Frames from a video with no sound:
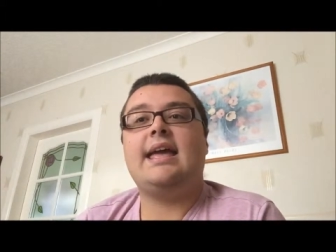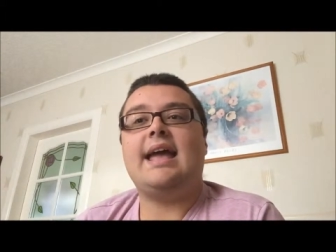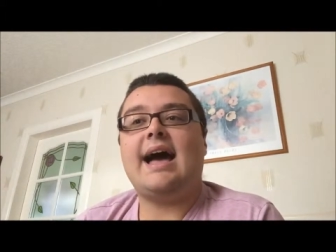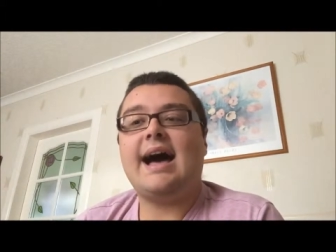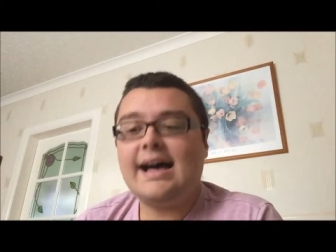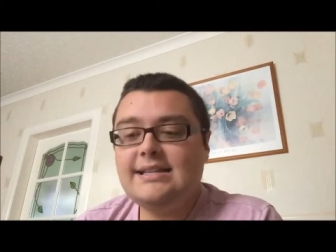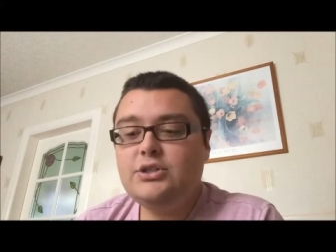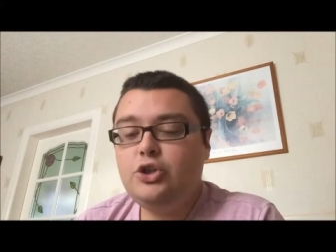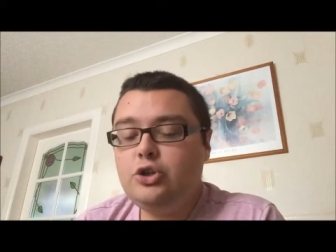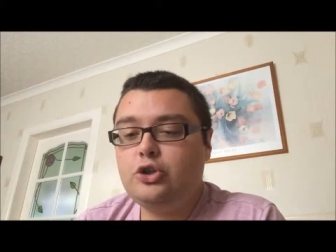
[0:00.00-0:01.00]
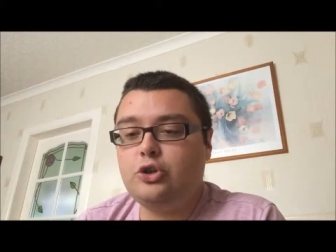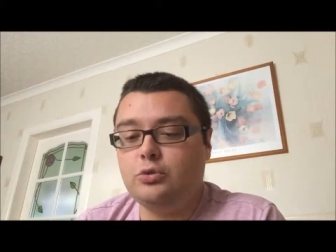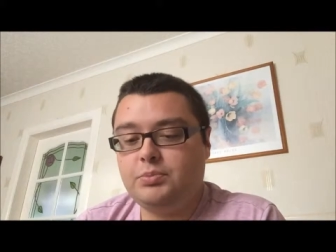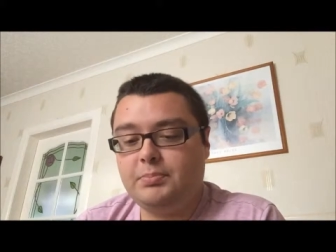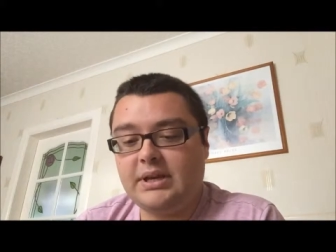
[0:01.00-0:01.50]
has
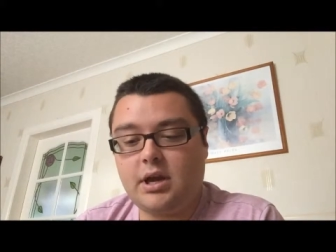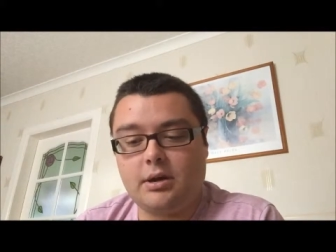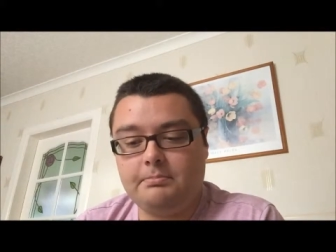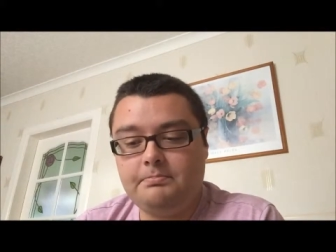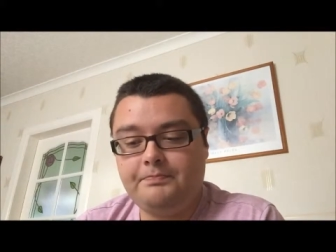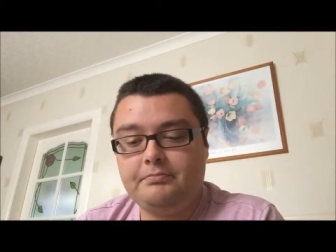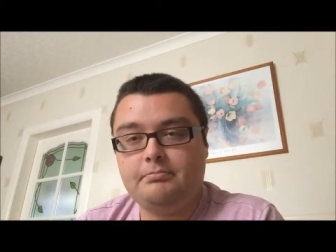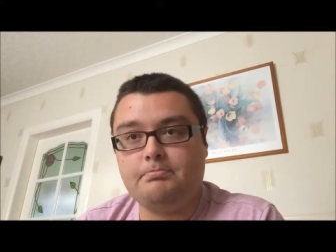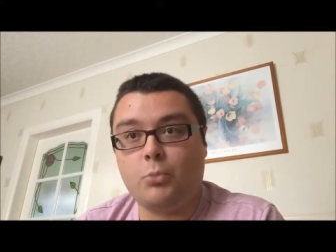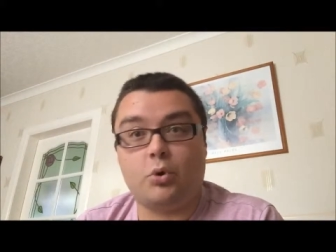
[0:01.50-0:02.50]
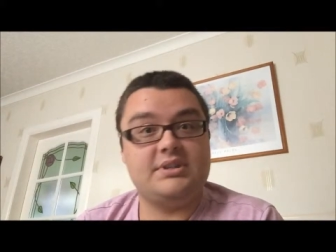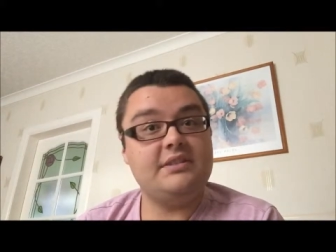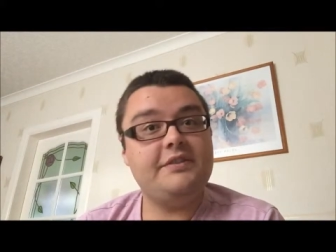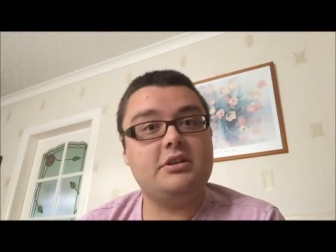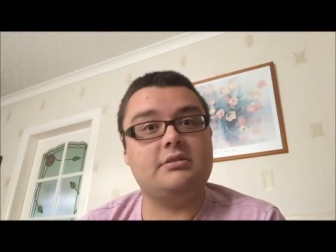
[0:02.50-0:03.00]
YouTube become more
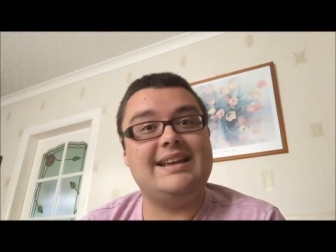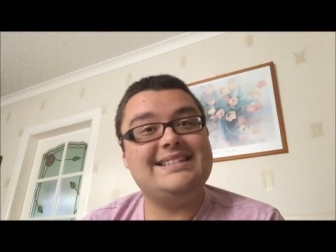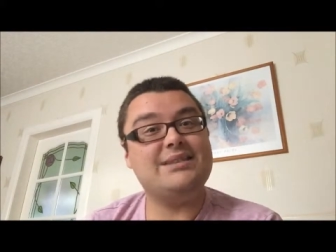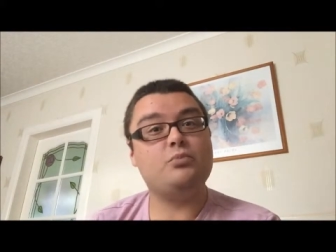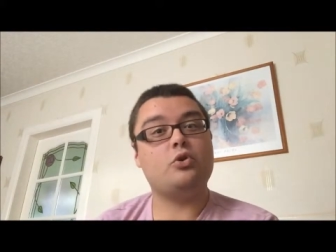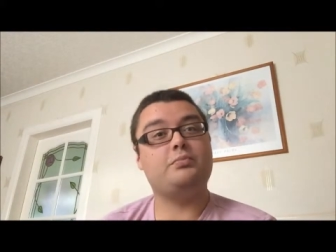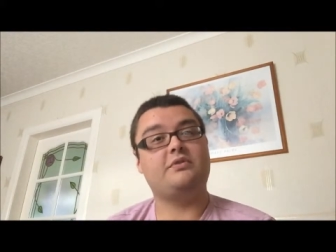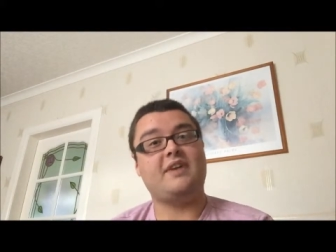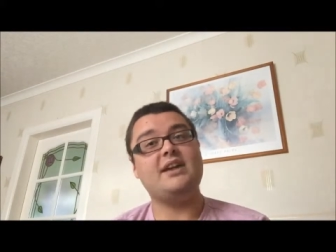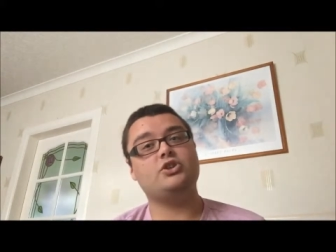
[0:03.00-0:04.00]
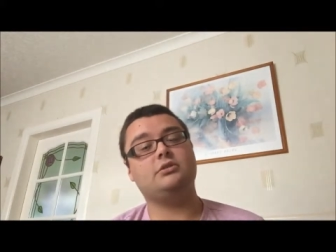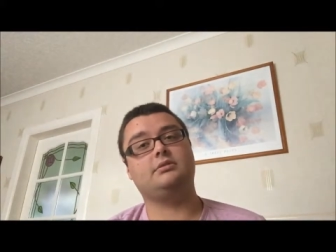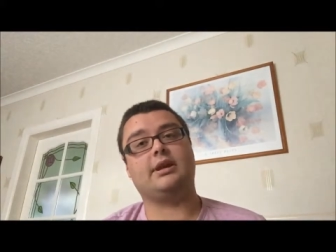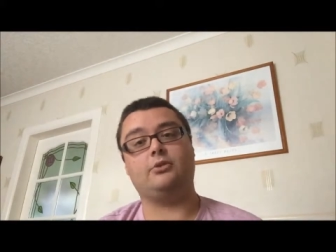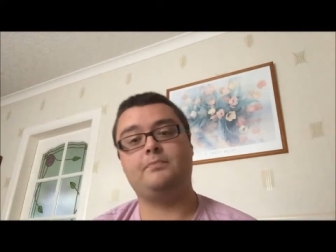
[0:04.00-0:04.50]
difficult? Is it more professional
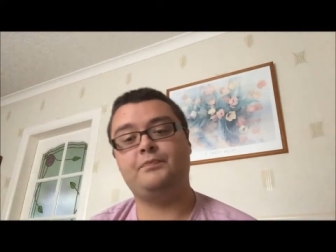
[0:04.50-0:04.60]
now?